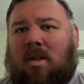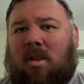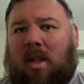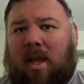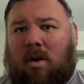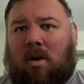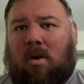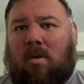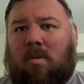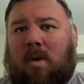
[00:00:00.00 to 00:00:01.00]

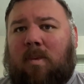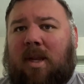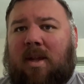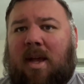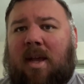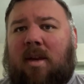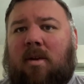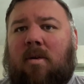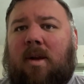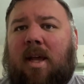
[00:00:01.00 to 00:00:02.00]
later when we die and
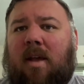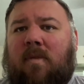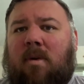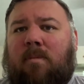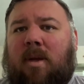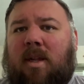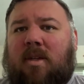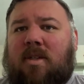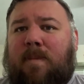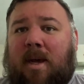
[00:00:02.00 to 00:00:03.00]
go to heaven, but
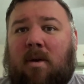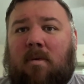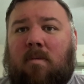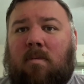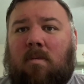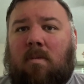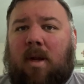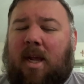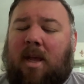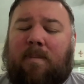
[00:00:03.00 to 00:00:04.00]
it's about what
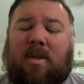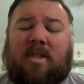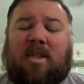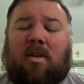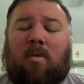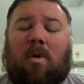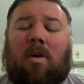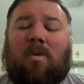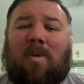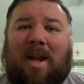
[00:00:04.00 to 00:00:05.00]
happens in the
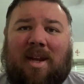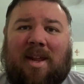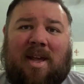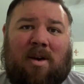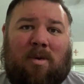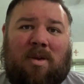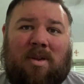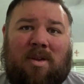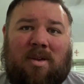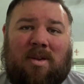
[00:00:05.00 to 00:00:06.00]
world right now.
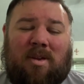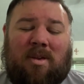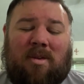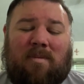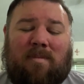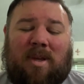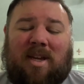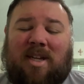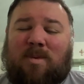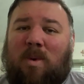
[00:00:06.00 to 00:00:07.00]

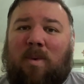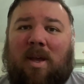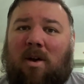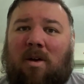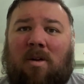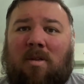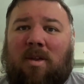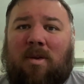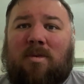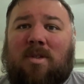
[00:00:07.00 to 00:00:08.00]
Because when we all
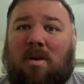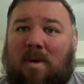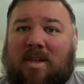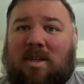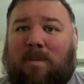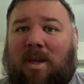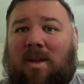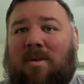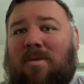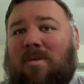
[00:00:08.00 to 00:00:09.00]
use the
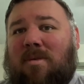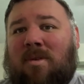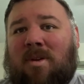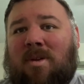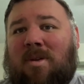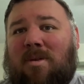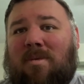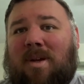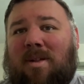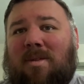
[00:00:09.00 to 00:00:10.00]
recipe,
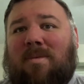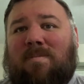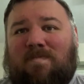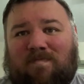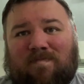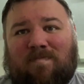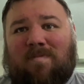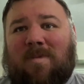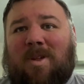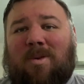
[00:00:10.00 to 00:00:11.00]
well,
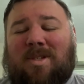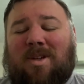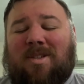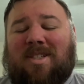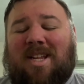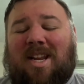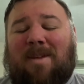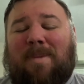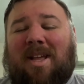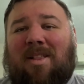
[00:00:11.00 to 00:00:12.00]
the results tend to
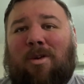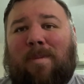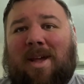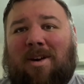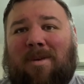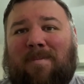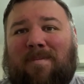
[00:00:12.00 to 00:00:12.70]
be a little better.